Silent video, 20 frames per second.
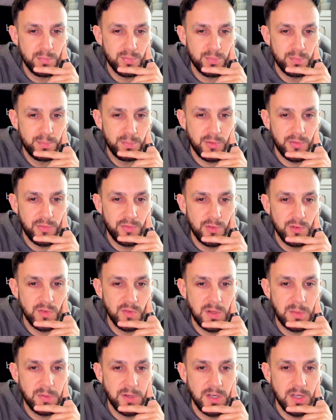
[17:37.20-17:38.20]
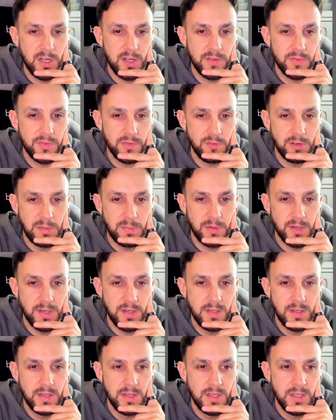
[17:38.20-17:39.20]
before reprint, after
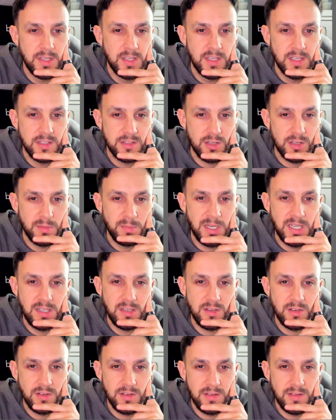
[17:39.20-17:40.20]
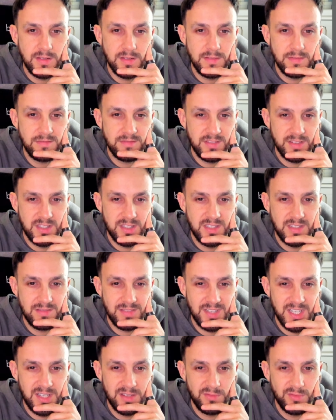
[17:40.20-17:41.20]
reprint. So I mean,
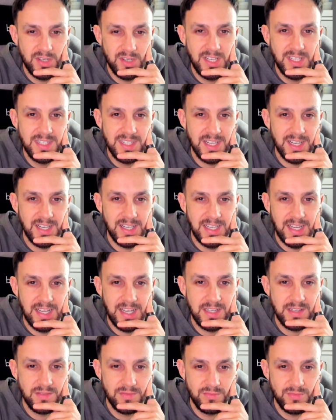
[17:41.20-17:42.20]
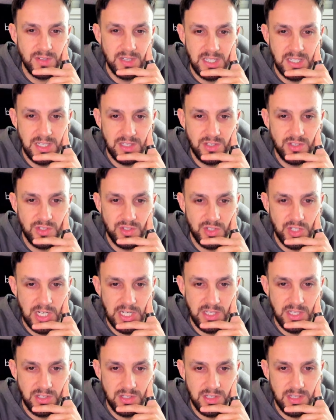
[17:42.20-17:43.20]
realistically, it hasn't really
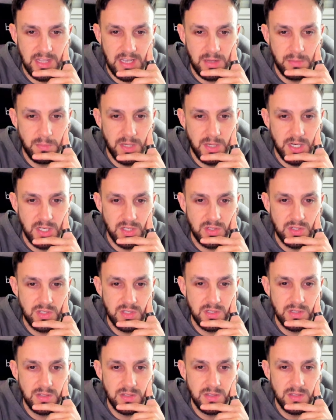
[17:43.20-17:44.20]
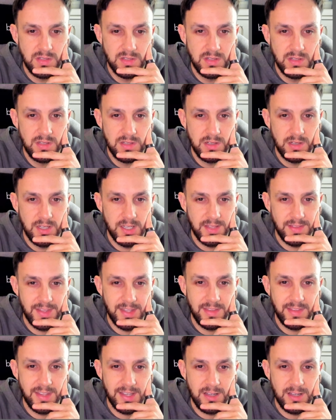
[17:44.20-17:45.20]
changed that much. Like
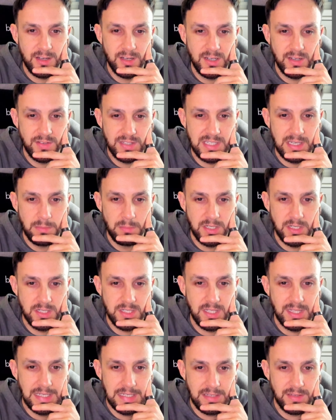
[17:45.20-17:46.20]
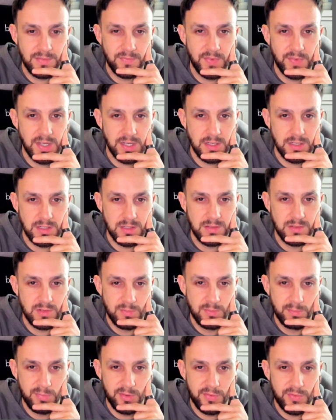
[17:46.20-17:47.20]
they're kind of similar to these figures
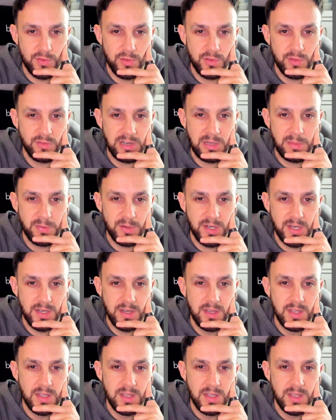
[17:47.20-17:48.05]
before the reprint.